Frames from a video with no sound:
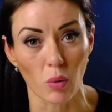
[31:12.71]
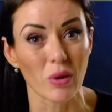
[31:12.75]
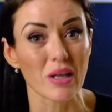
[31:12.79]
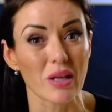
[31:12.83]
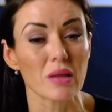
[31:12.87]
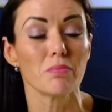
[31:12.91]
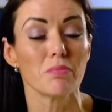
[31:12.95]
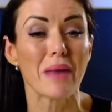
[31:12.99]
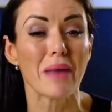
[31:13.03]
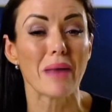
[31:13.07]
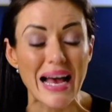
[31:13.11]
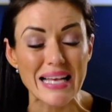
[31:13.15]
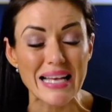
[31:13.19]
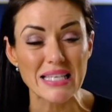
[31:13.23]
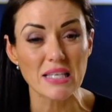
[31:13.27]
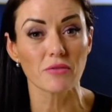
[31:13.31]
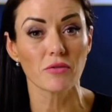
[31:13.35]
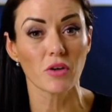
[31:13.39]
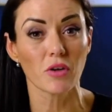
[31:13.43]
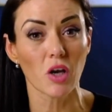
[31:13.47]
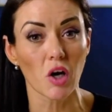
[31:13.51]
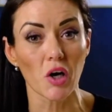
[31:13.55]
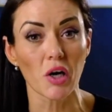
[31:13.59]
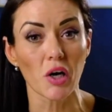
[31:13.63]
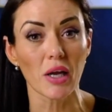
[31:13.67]
With massive
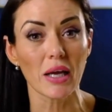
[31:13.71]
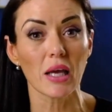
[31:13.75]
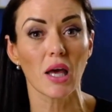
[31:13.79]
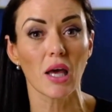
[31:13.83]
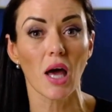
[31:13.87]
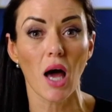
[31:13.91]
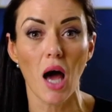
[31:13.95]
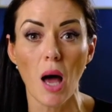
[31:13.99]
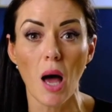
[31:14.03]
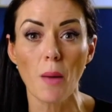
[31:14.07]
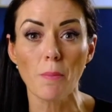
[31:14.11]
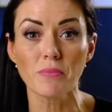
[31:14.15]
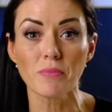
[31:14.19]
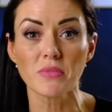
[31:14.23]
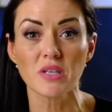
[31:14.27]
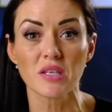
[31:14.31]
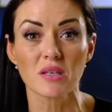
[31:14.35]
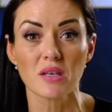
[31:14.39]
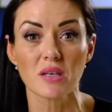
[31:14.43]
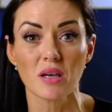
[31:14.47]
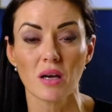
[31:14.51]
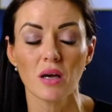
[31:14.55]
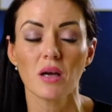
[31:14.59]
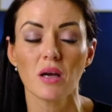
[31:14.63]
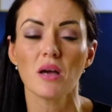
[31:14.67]
learning
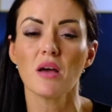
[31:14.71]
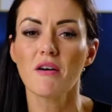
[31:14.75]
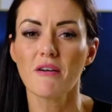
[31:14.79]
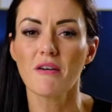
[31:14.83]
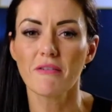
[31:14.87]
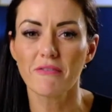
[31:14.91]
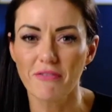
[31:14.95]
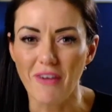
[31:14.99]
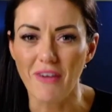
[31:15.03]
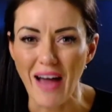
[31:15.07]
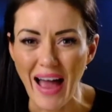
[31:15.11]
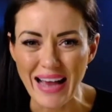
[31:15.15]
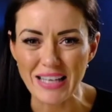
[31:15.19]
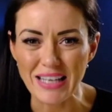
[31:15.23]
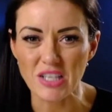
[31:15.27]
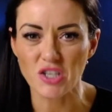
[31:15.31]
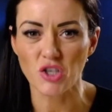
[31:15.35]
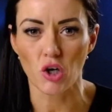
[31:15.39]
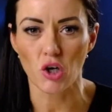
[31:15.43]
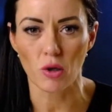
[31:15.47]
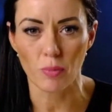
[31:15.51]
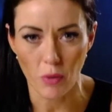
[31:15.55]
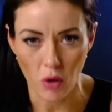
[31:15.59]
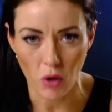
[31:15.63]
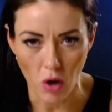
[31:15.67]
comes
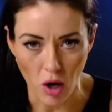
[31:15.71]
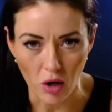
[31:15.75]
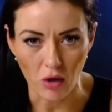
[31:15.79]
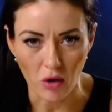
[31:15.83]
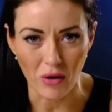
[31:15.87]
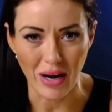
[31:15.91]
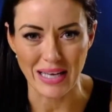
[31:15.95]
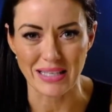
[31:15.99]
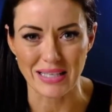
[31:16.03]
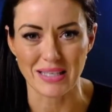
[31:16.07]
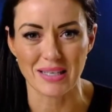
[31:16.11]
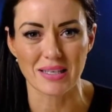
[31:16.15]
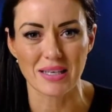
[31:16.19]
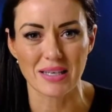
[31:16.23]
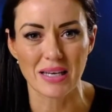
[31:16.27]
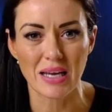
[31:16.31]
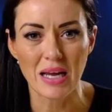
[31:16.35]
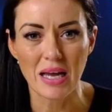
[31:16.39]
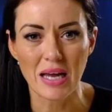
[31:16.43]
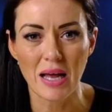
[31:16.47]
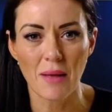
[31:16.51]
faster progress.